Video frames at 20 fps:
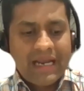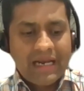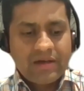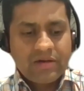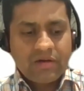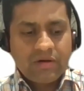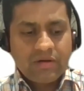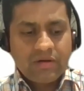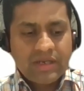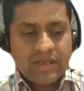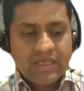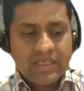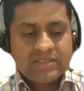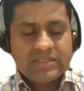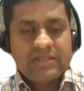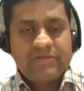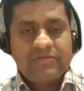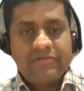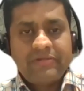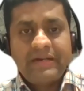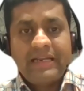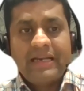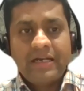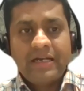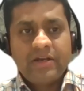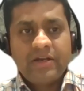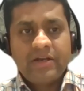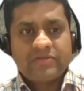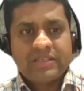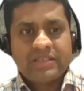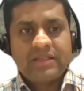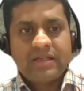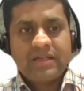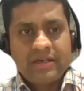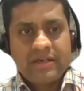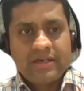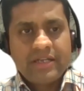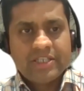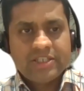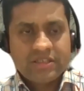that context, the fidelity of signal
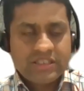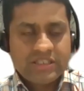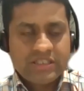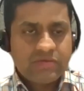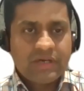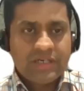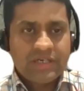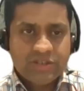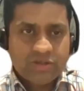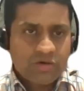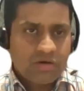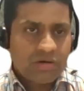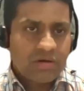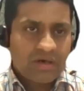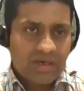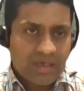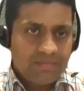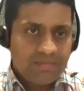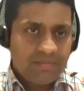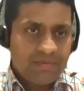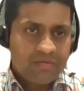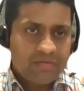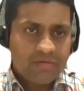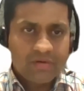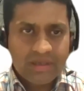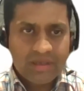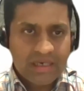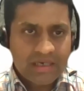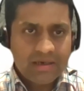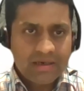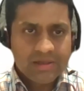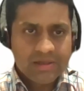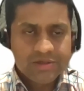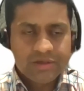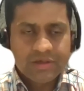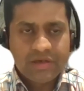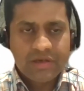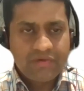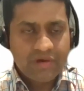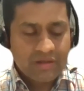detection is quite strong. And I'll, uh, before that, I
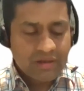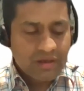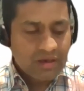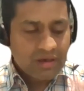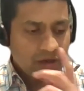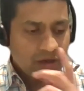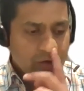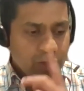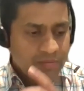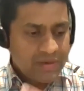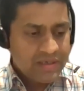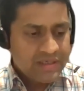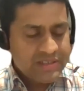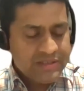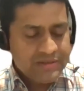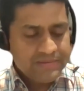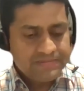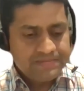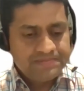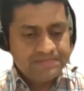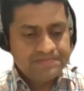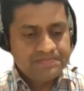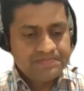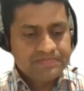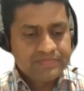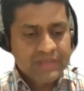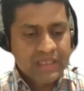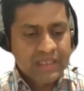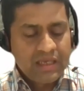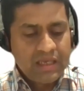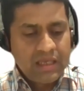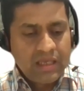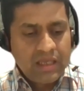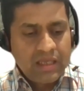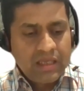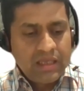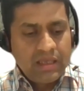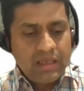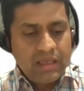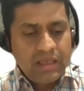also give you other arguments.
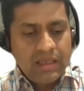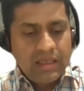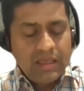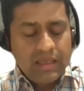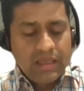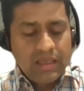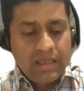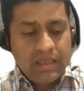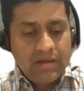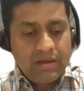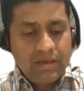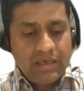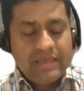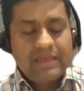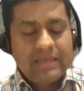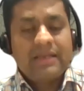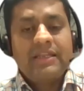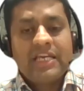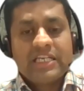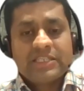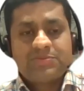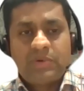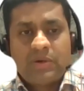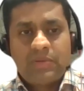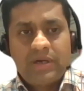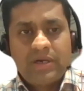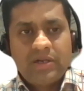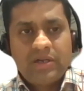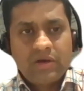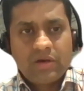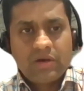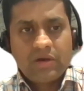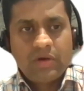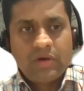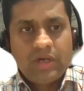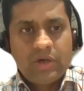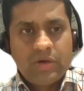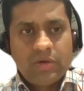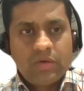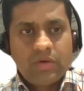in any experiment, you are
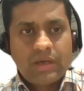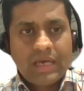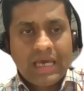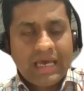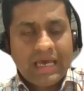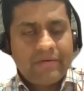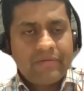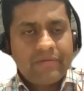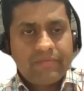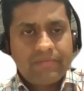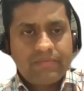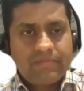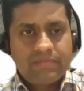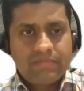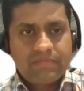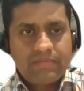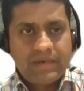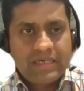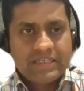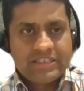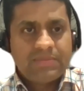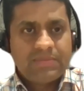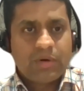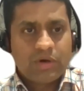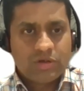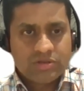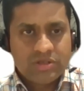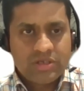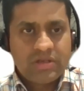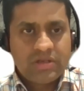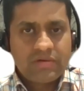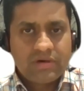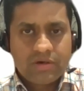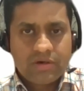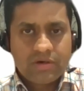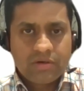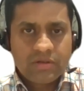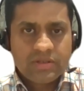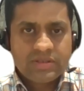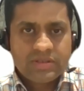going to have let's say positive
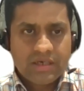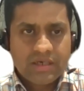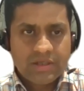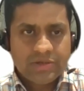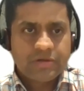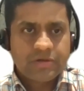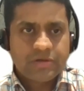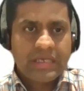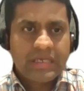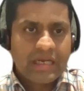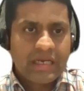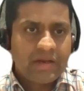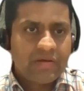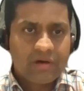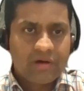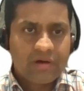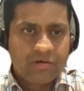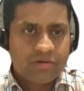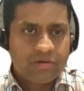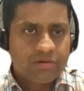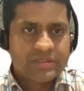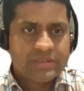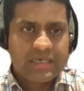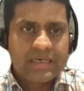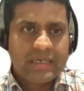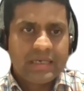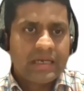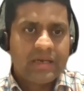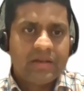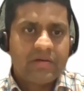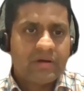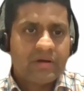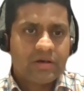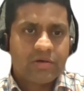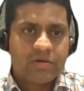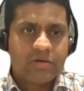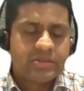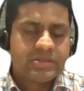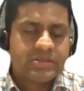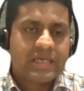controls and also negative controls and negative
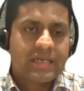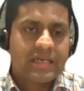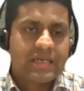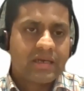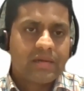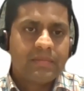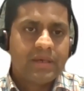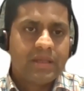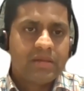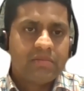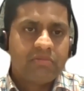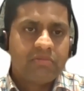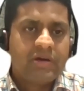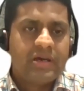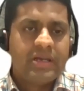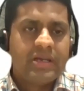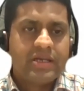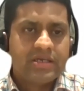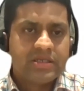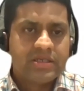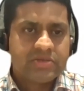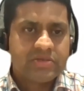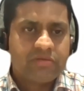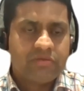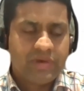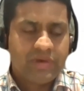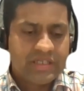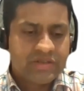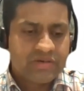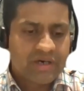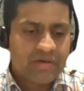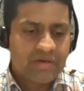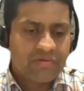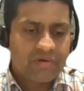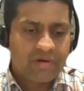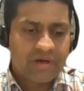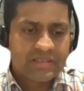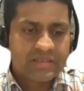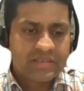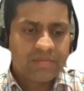controls can come in various ways right
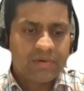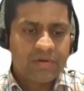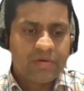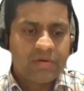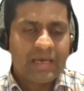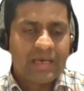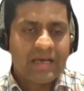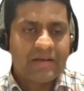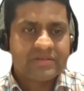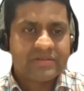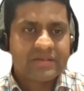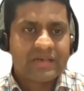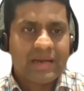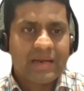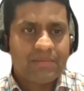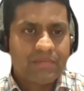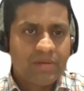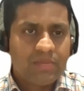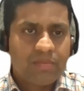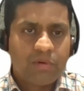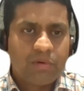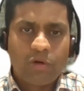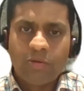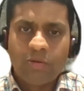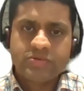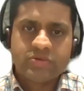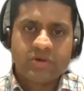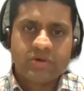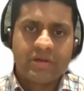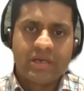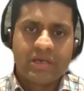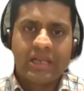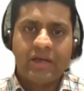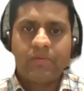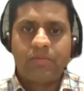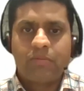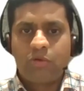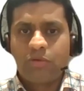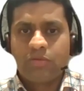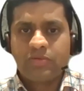for example you can have scrambled probes or you can
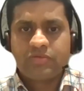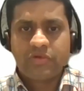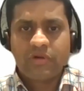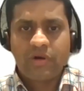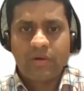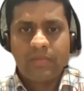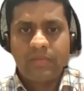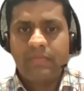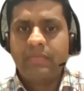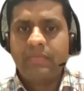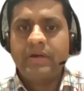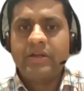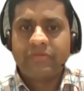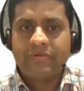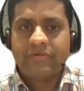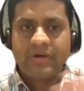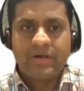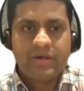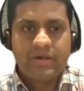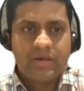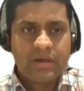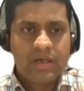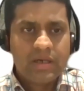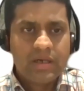have probes from different